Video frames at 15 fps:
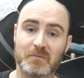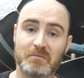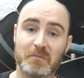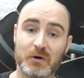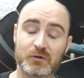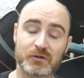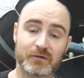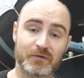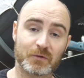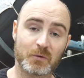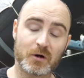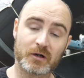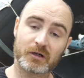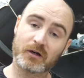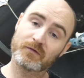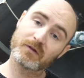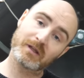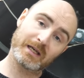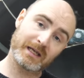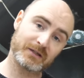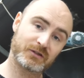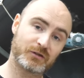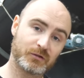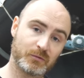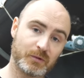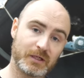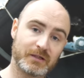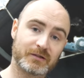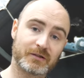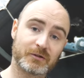Most of the work over the last two
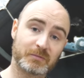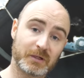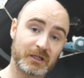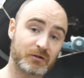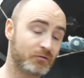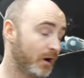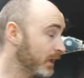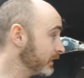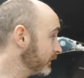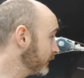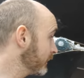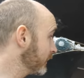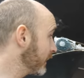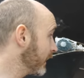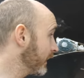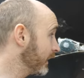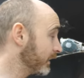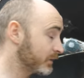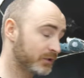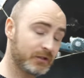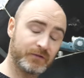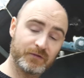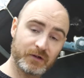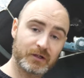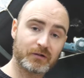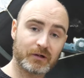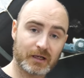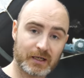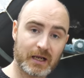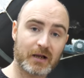weeks has been grinding and actually
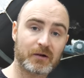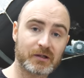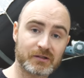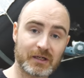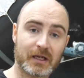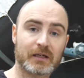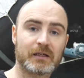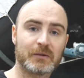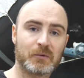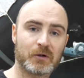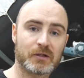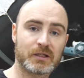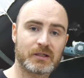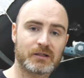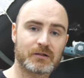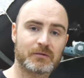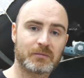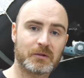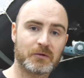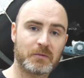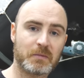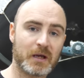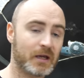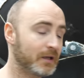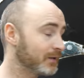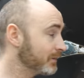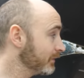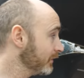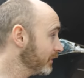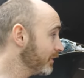figuring out exactly what needs to be repaired.
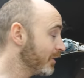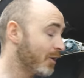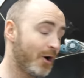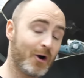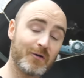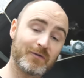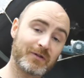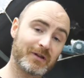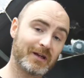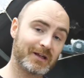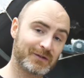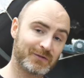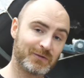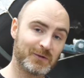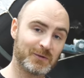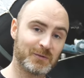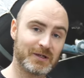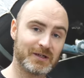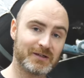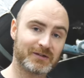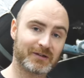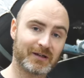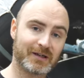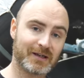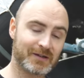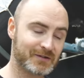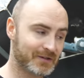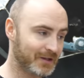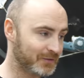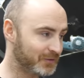Over the next few weeks, I
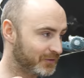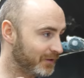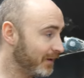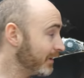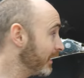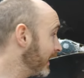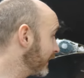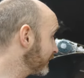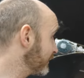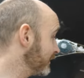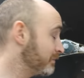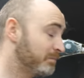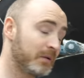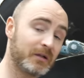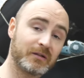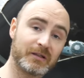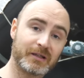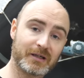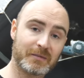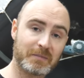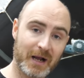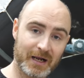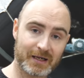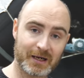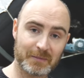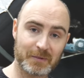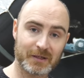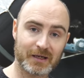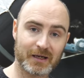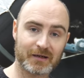guess they'll start actually building it back
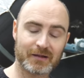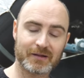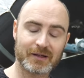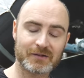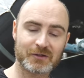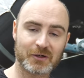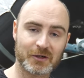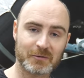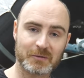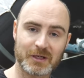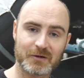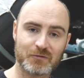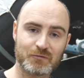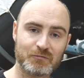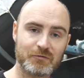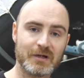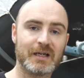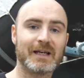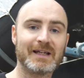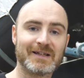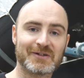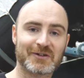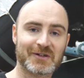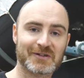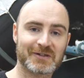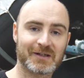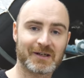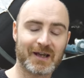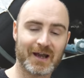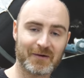up again and that's gonna be really
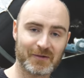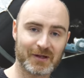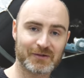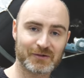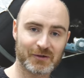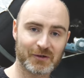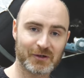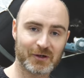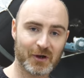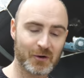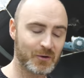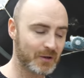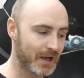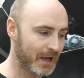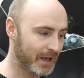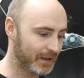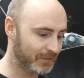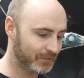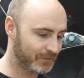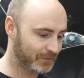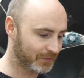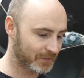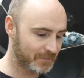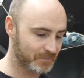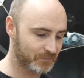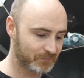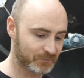interesting how that's gonna go and um,